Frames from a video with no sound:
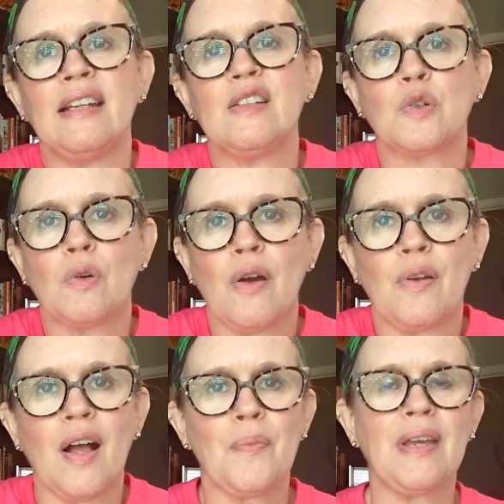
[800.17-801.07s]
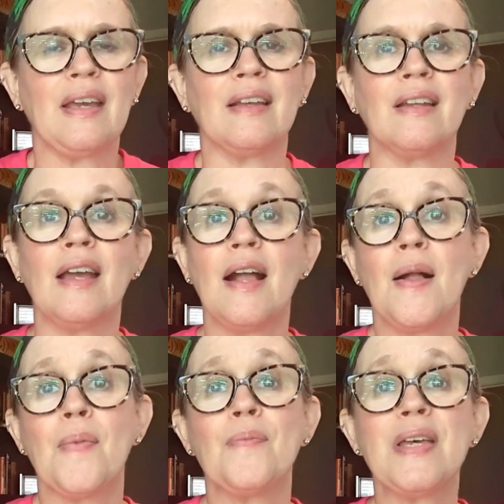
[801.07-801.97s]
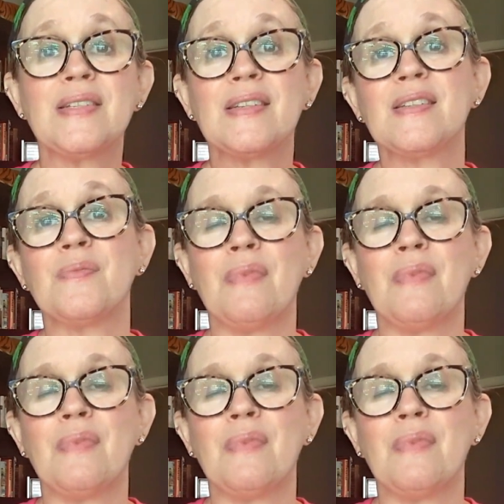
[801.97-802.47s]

he's grown on me and Mrs.